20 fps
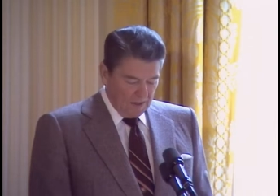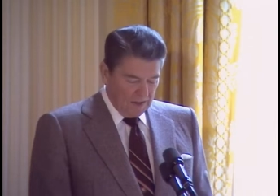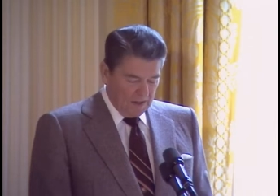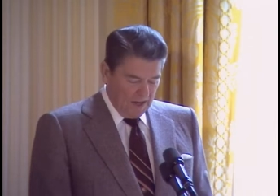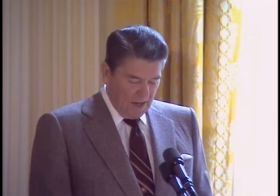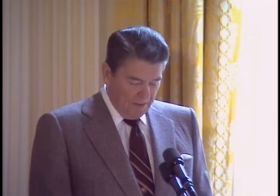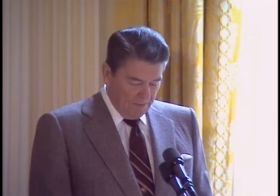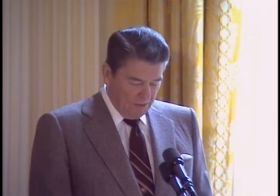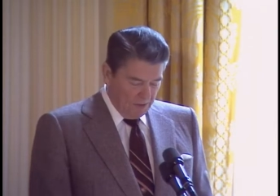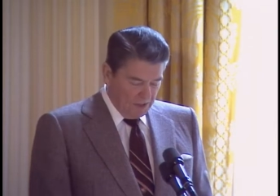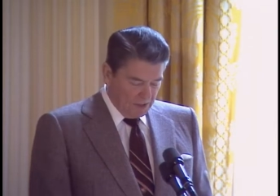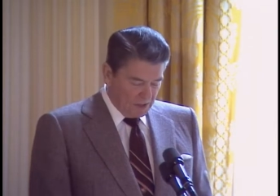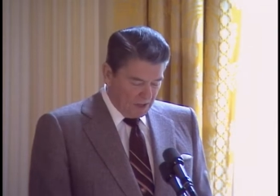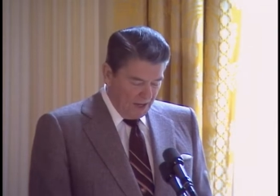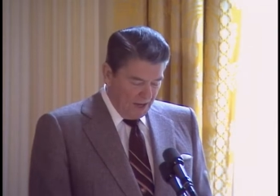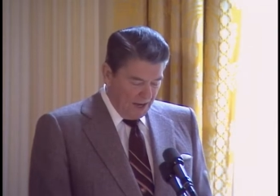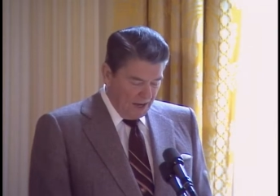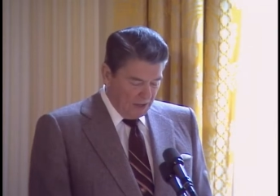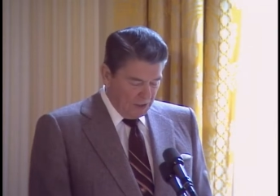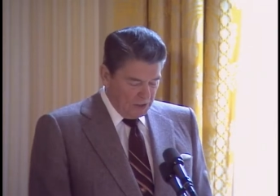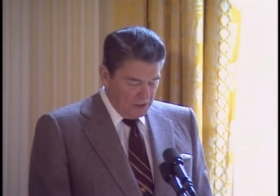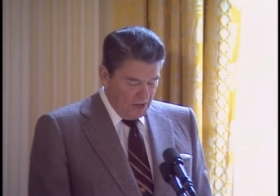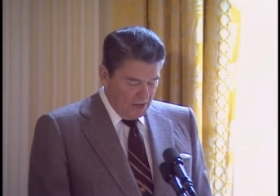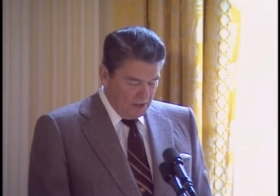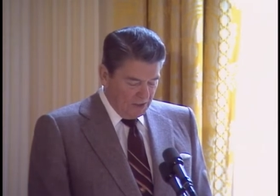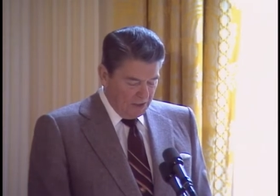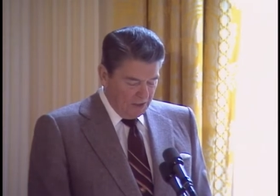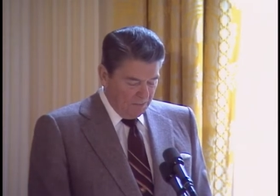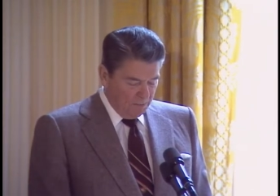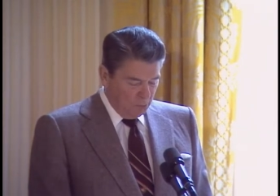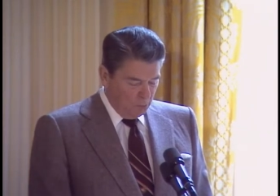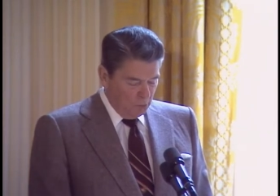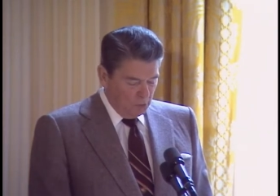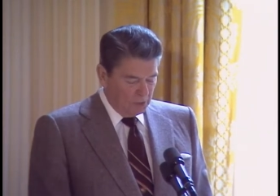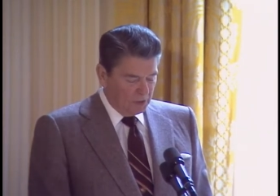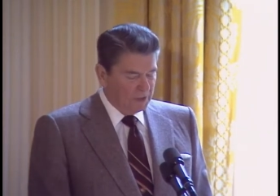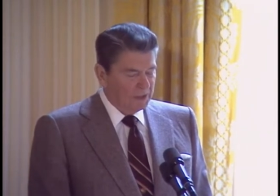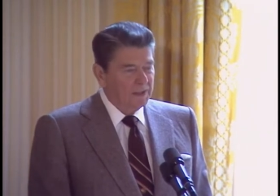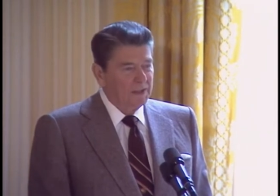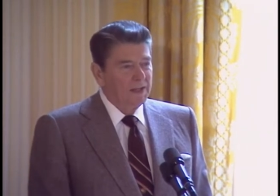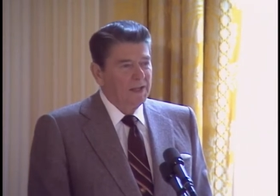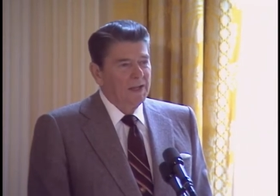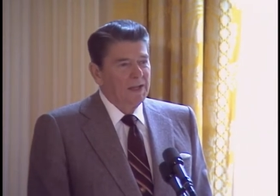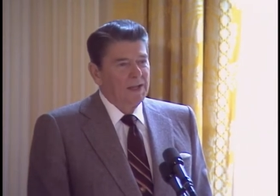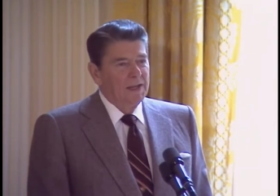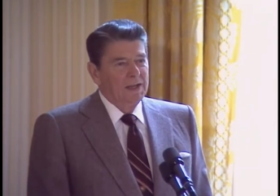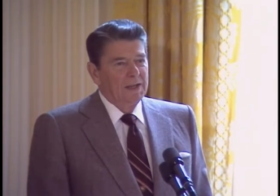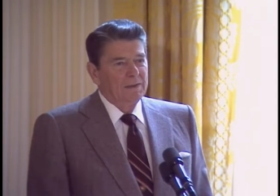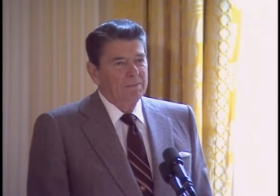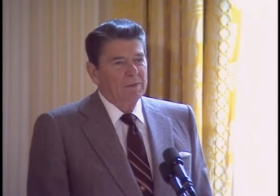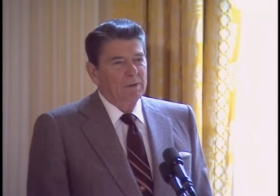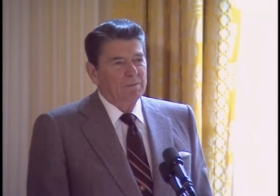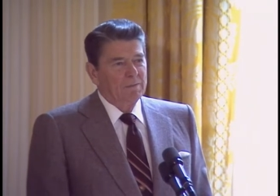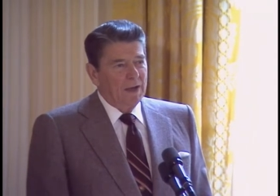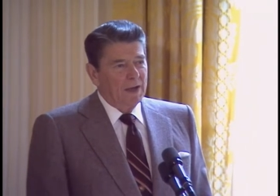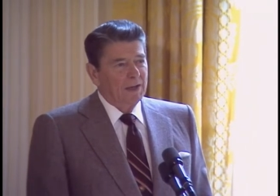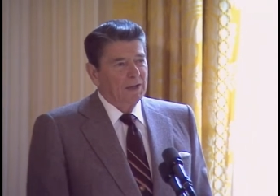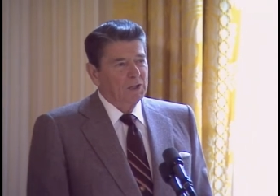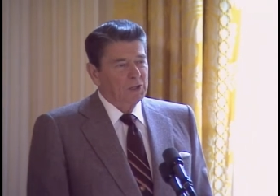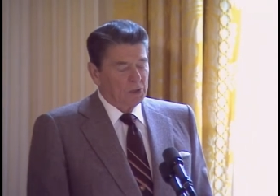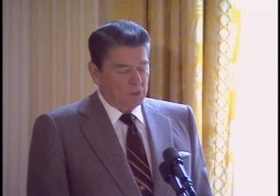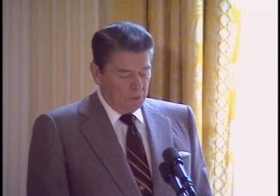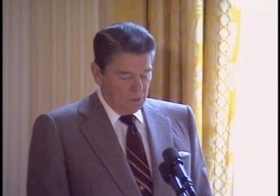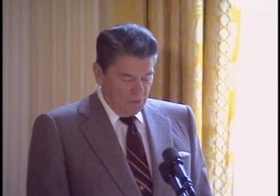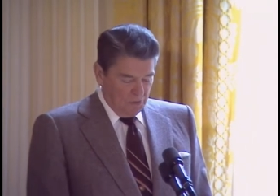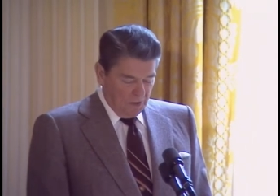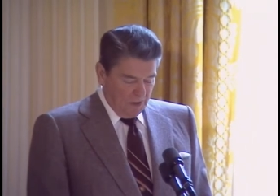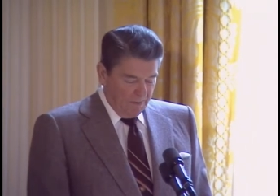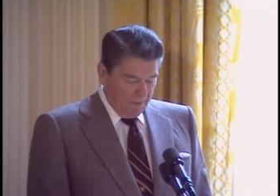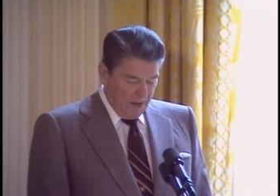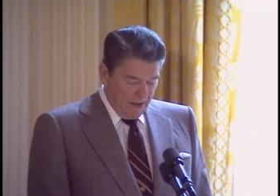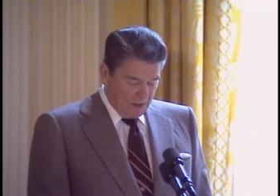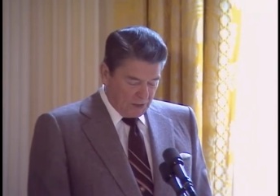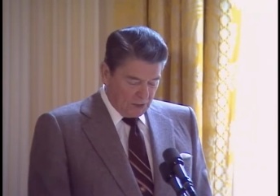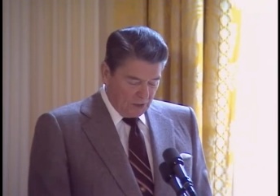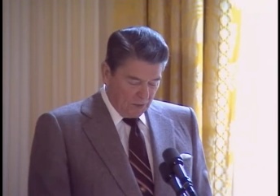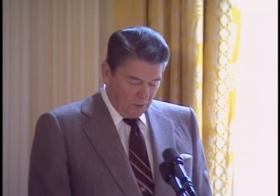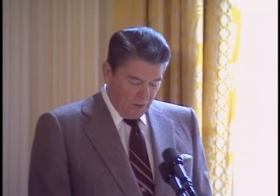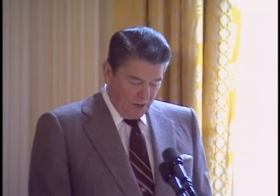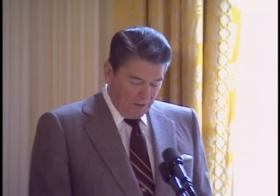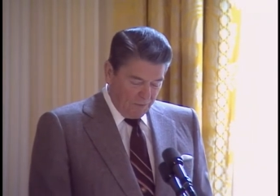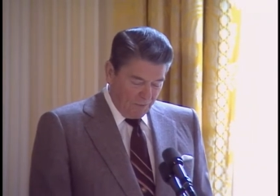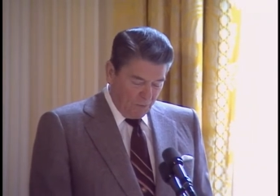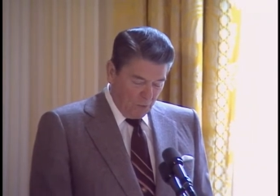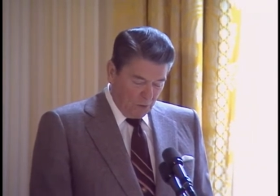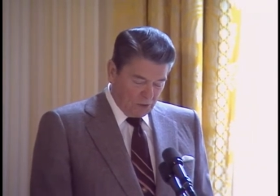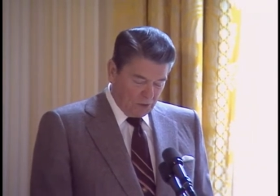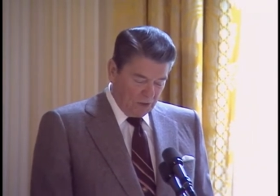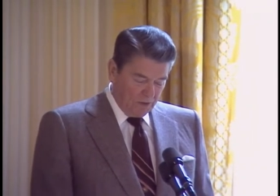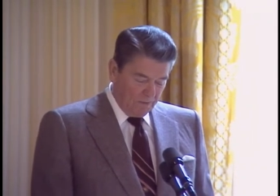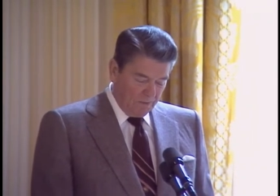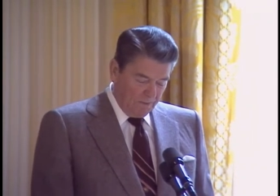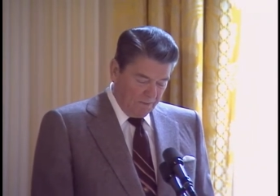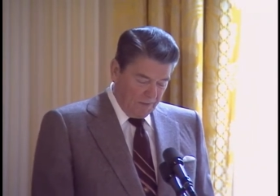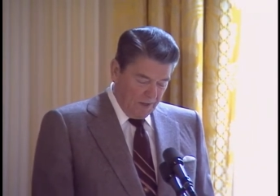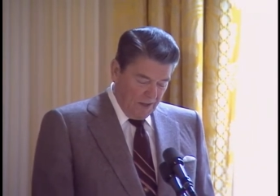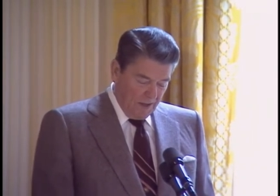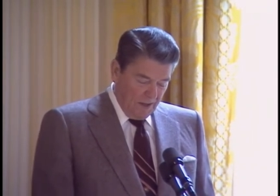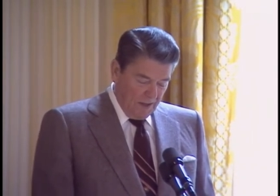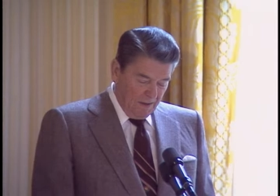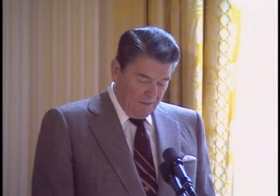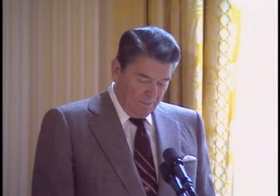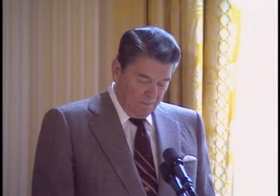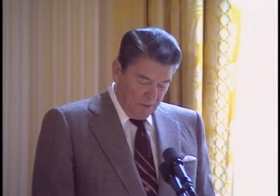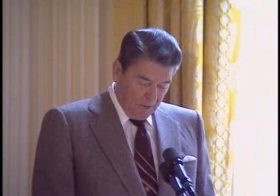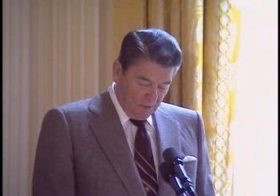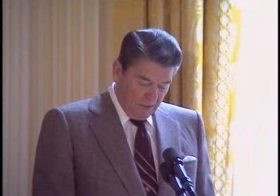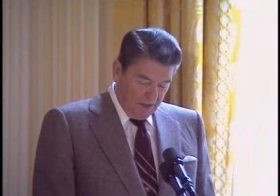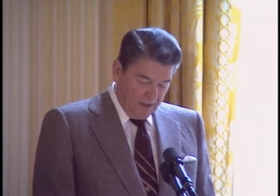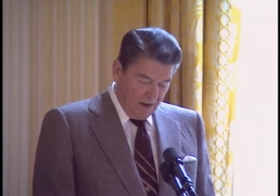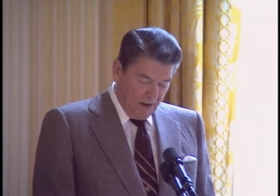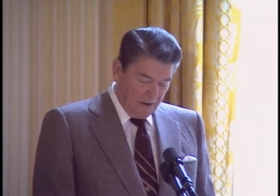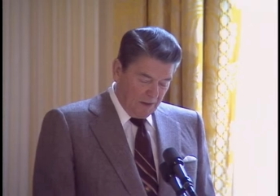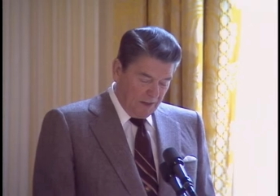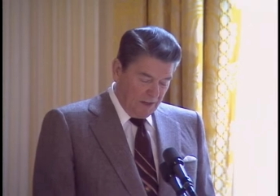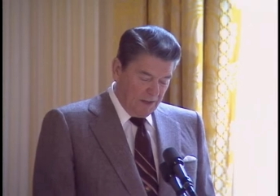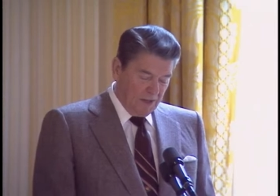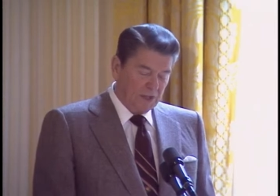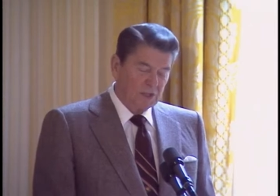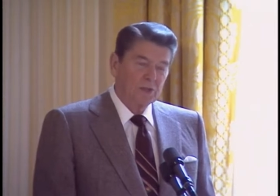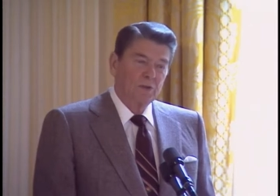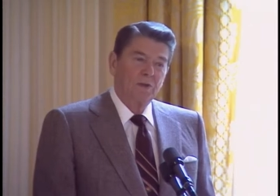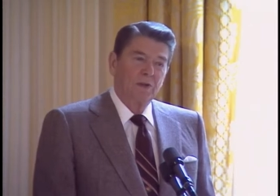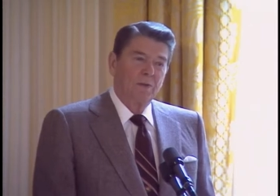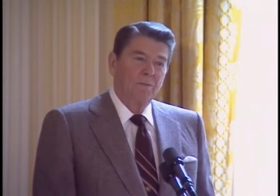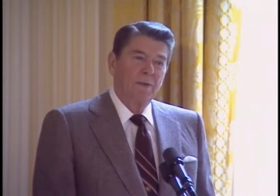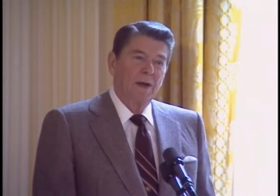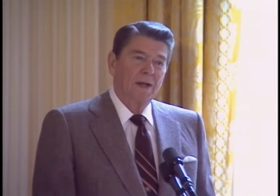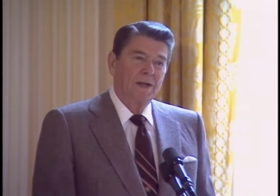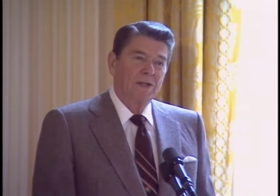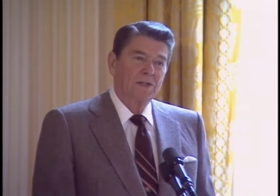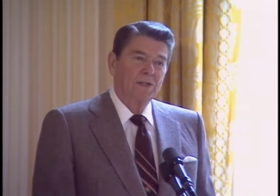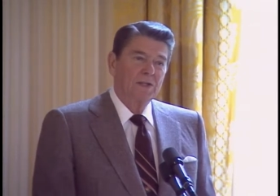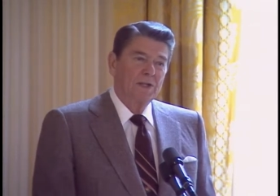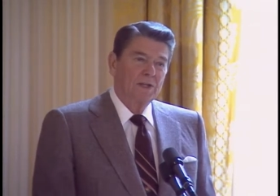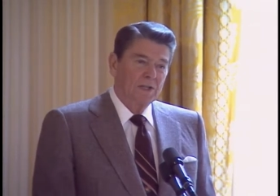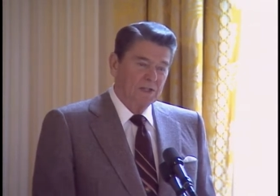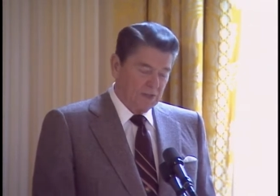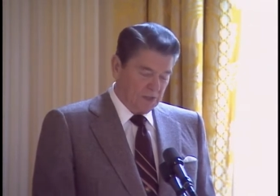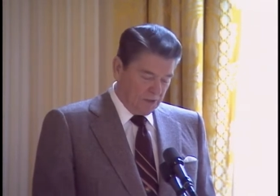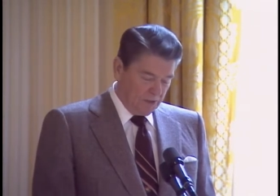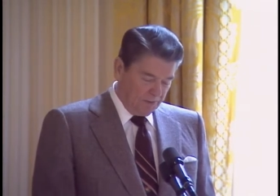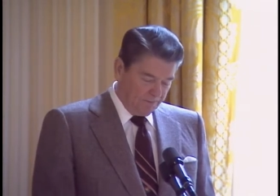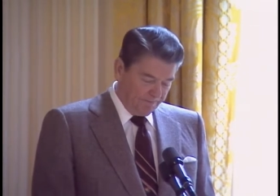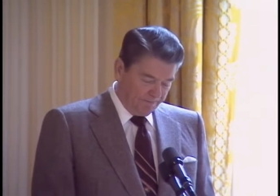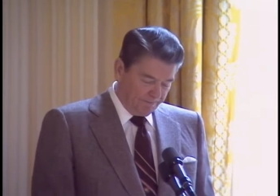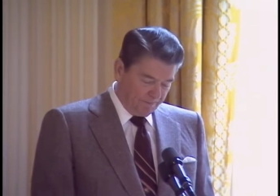Came to this land young and poor, but managed to amass a great fortune, building our industrial might as he did so.